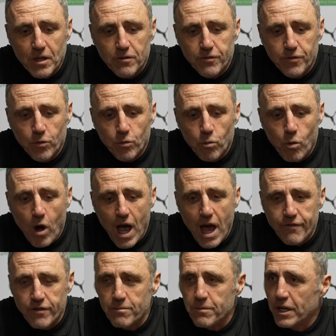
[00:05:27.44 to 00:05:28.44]
for
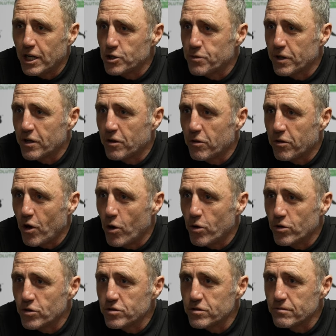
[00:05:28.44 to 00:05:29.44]
whatever Middlesbrough can throw
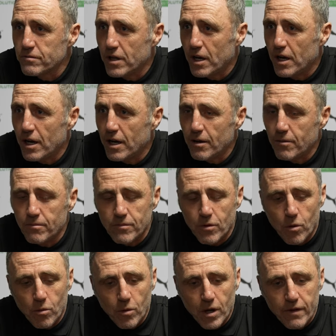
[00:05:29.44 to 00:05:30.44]
at us,
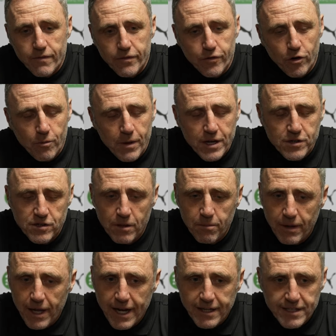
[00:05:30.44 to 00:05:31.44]
whatever formation they
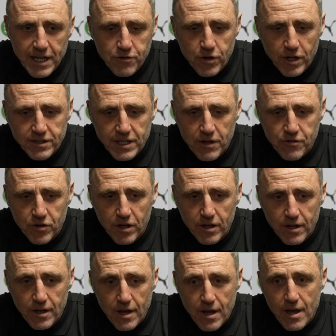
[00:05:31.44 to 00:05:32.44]
play, etc., etc.
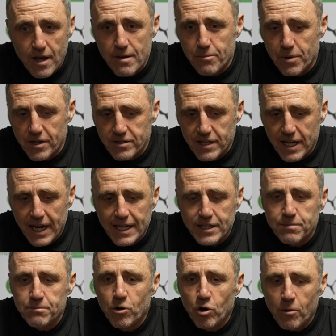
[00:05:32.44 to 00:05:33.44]
But I say
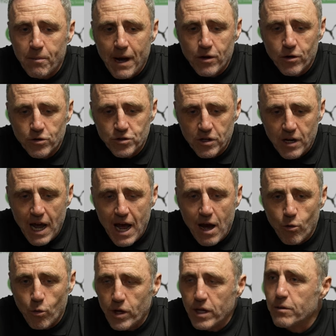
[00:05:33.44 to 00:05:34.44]
it's more about us and
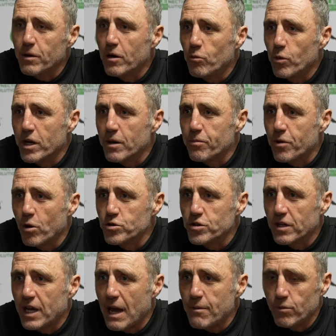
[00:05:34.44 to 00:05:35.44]
how we approach
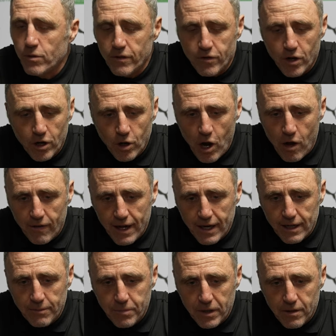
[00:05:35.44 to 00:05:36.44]
the game. We've got to go out there
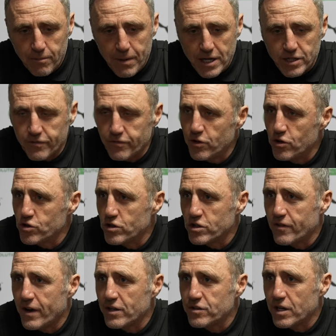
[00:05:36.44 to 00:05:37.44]
and be the best versions
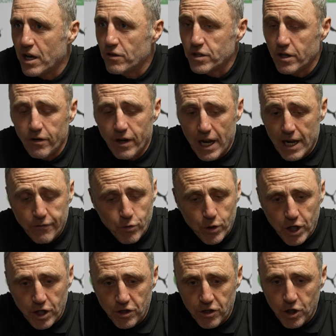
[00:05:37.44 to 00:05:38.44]
of ourselves. And if
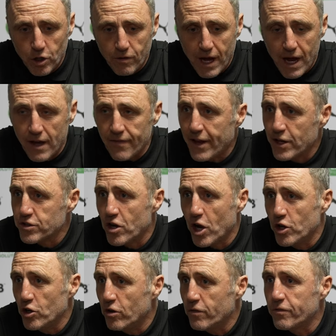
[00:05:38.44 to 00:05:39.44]
we can do that, and that's
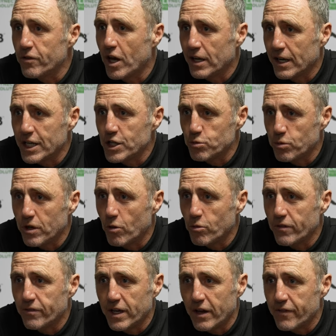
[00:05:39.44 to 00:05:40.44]
not enough, at least we know
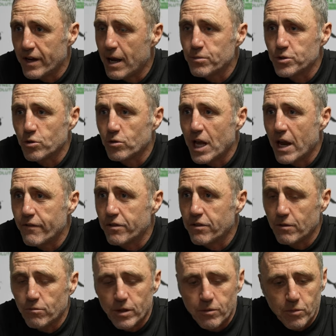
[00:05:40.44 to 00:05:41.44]
we've given absolutely
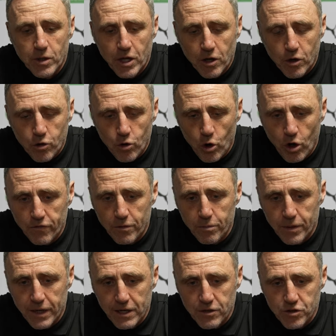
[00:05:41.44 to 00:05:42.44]
everything. We can crawl off the
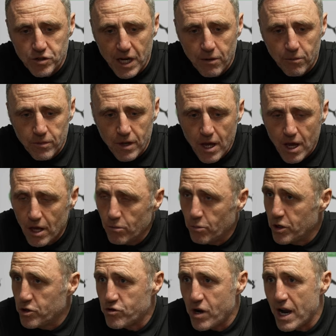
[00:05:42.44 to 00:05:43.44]
pitch saying
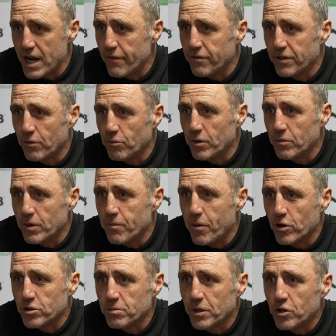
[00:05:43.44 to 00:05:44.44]
we've tried everything we
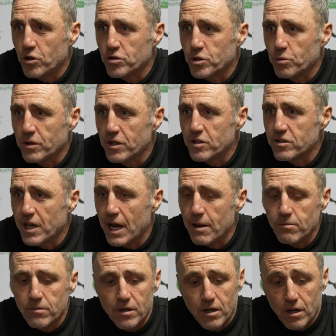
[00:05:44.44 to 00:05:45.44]
possibly could to win this
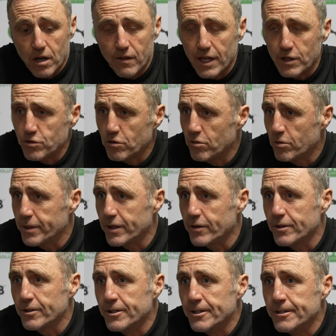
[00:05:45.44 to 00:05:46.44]
game, and that's what we'll be
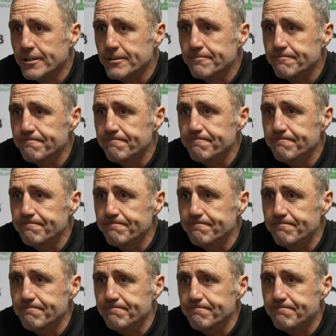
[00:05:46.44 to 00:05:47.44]

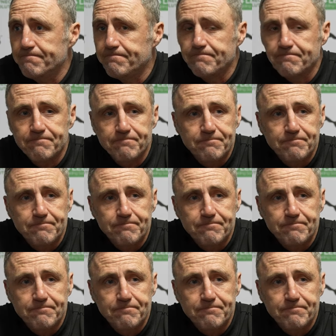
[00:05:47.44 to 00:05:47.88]
doing.